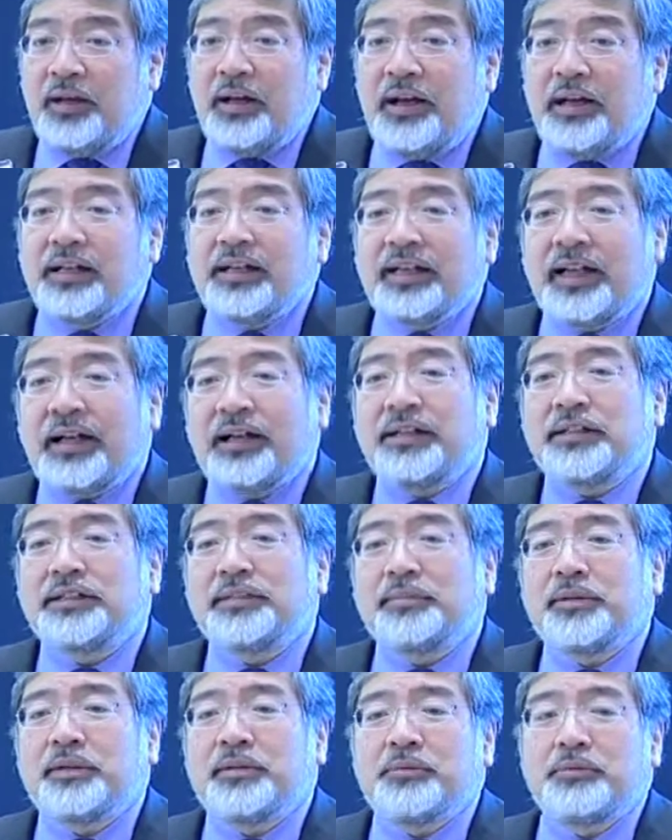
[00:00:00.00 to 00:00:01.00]
And again, it's
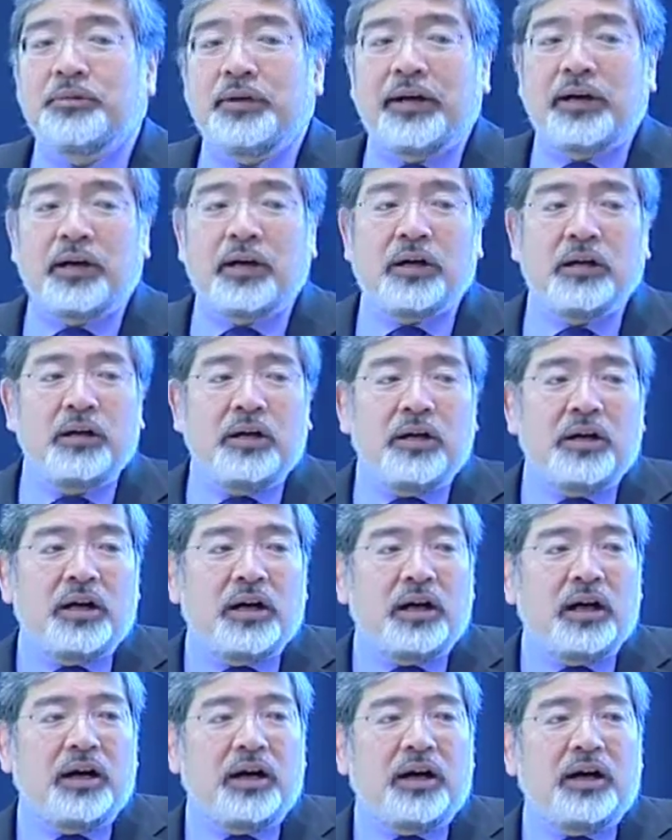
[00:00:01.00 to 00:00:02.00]
something where
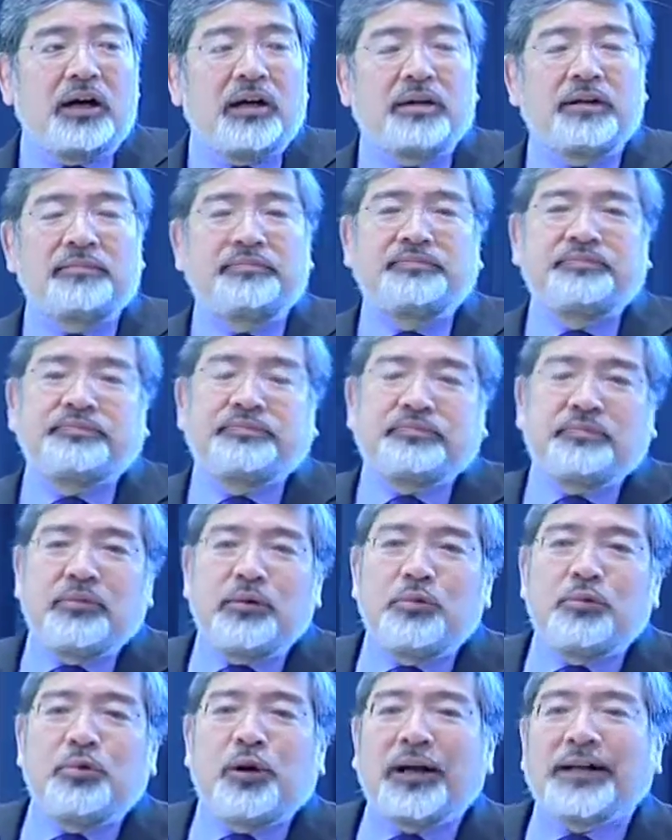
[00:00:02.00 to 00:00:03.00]

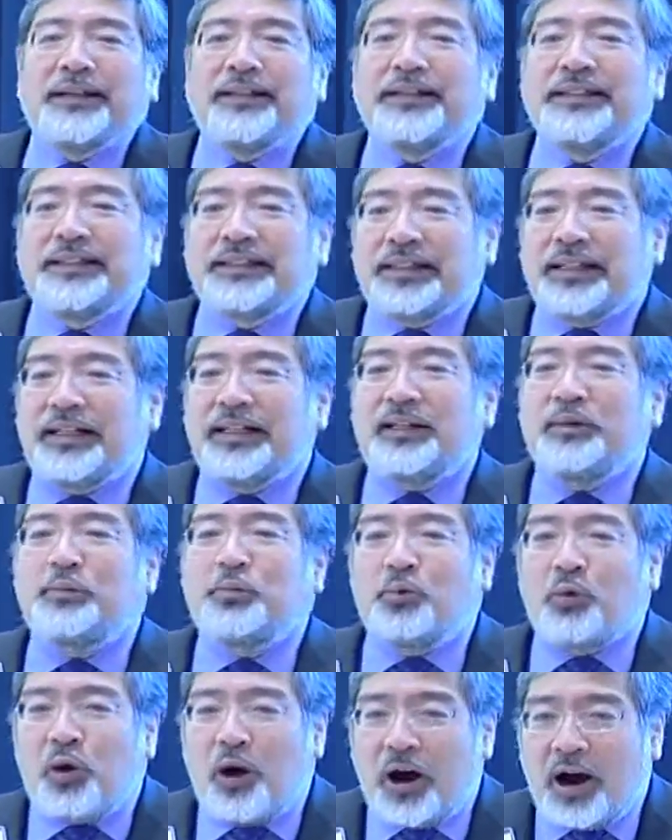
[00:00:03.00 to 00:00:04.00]
one can see
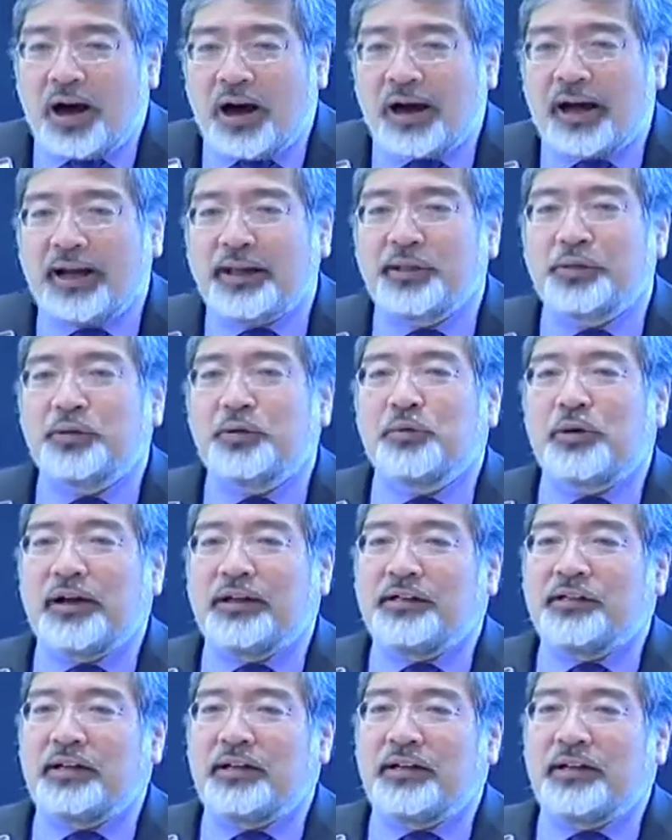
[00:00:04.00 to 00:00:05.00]
why you
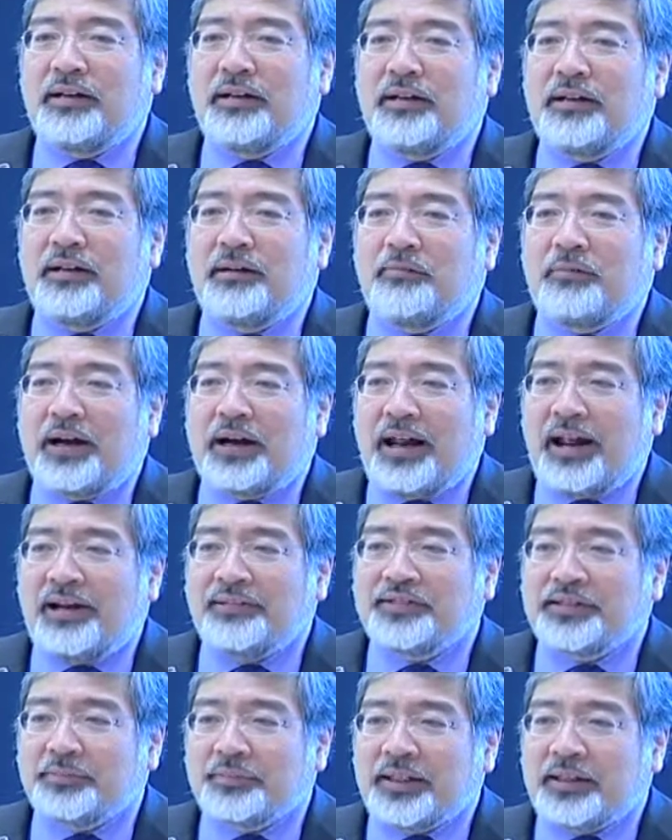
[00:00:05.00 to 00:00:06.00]
want to
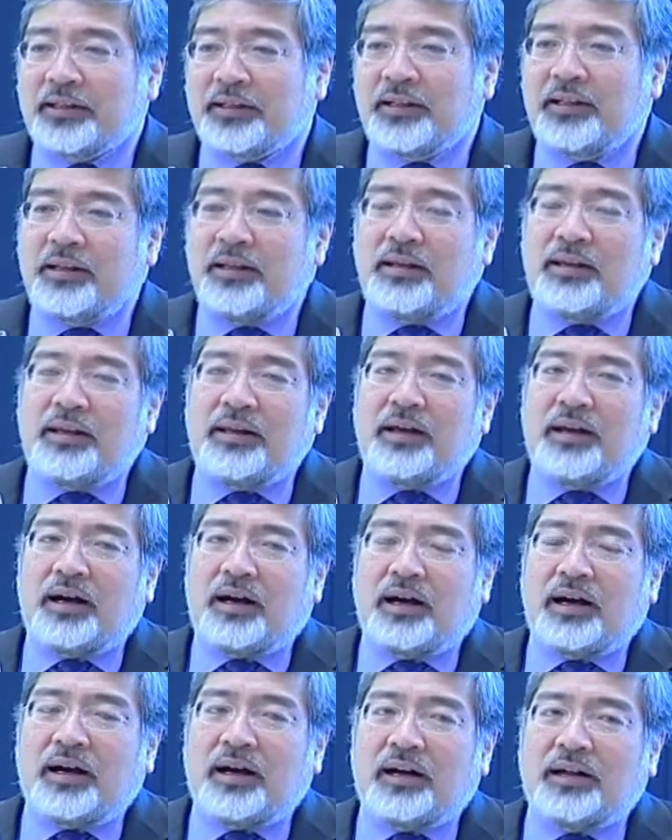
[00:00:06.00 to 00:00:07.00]
have something
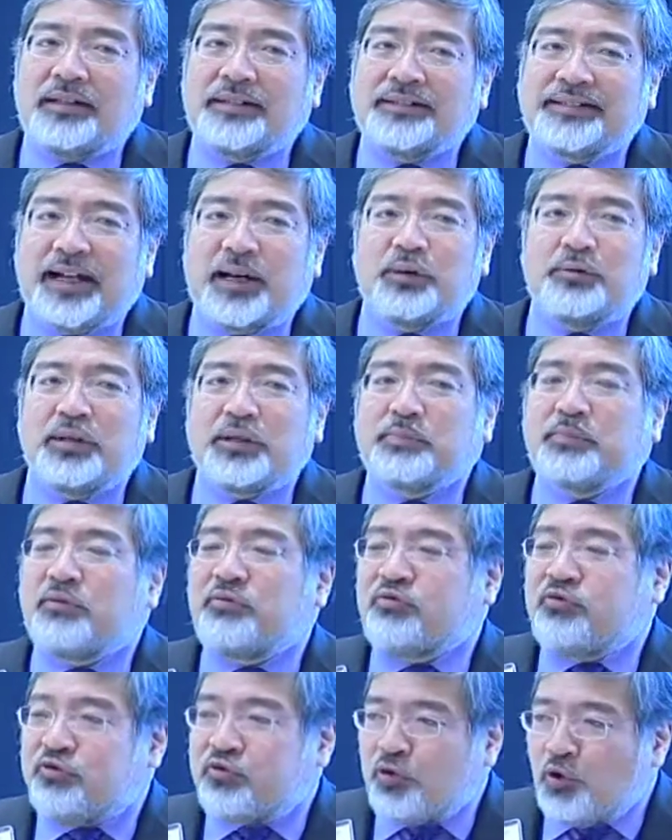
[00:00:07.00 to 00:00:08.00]
dealt with
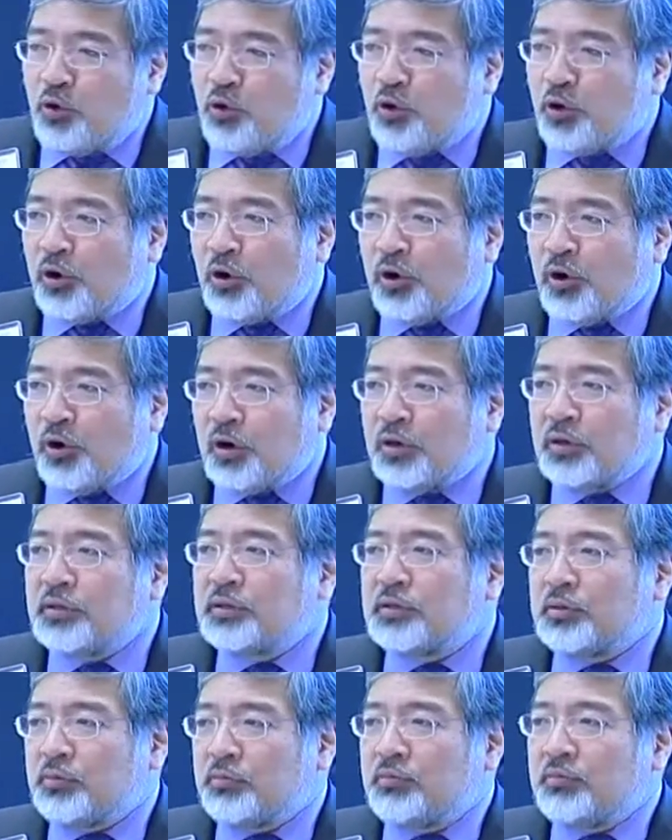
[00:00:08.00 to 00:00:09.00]
before
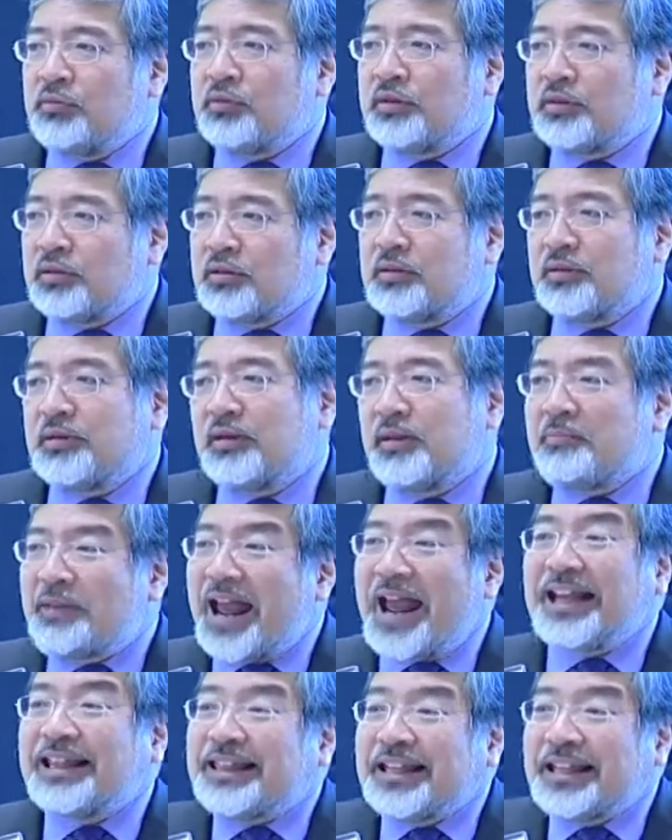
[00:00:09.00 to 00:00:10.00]
the
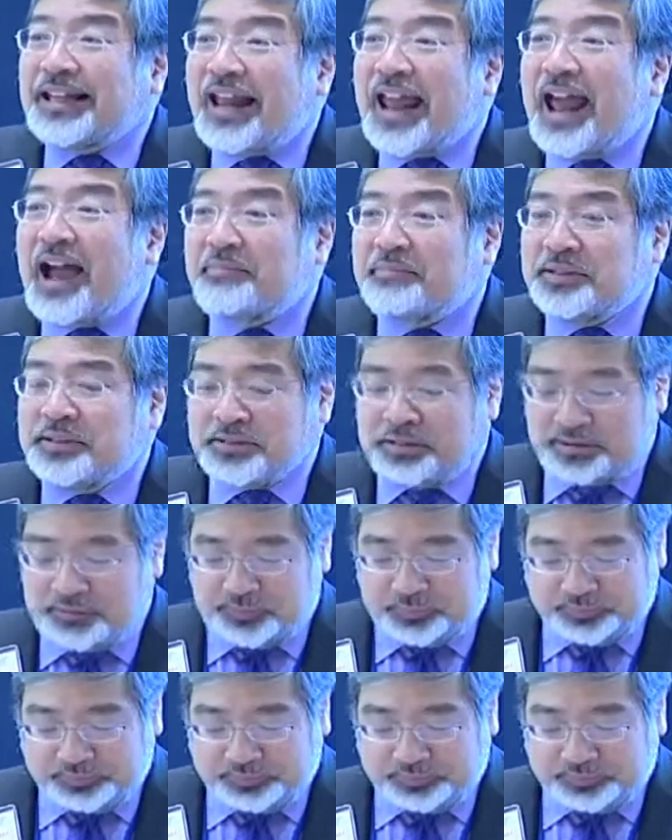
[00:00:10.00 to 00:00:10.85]
bad thing happens.